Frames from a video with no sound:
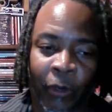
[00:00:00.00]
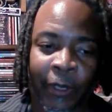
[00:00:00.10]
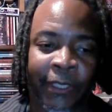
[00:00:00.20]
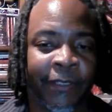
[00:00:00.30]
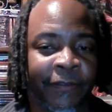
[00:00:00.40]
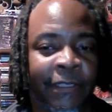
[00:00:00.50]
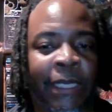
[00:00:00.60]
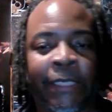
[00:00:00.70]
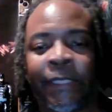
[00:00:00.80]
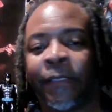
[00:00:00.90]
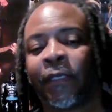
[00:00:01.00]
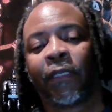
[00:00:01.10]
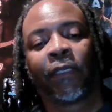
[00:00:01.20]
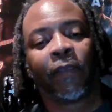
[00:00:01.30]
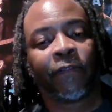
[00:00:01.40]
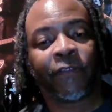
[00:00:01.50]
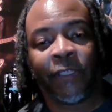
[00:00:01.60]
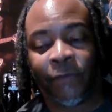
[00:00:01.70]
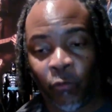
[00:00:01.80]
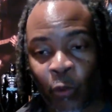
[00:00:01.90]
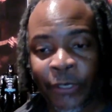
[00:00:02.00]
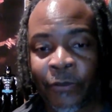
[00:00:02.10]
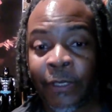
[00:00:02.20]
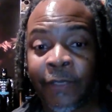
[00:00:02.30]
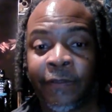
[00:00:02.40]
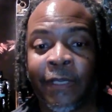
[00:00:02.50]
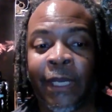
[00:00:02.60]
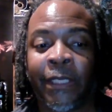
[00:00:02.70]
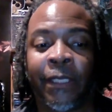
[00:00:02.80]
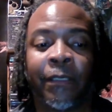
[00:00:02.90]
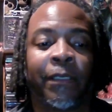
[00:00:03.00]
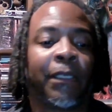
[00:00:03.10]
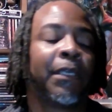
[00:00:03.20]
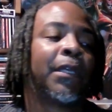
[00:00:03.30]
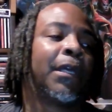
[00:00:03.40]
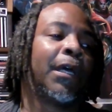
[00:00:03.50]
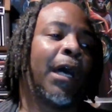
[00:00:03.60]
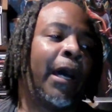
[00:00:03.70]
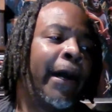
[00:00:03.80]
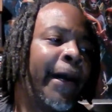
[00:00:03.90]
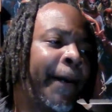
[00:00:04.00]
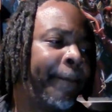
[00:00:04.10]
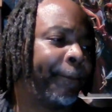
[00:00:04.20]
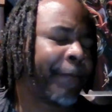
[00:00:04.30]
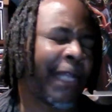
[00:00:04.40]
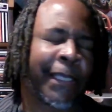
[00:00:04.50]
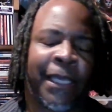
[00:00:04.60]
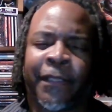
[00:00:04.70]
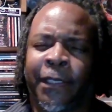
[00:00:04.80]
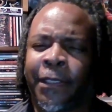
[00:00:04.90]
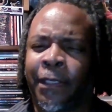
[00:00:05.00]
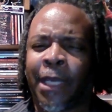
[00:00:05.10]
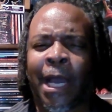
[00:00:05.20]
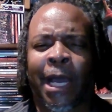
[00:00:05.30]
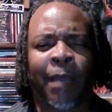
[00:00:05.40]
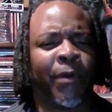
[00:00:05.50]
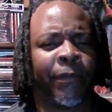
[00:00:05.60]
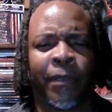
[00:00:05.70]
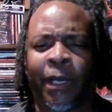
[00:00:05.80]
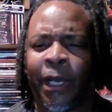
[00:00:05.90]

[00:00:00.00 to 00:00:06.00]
McCartney has done it. Stevie Wonder has done it. I can't think of the guy, but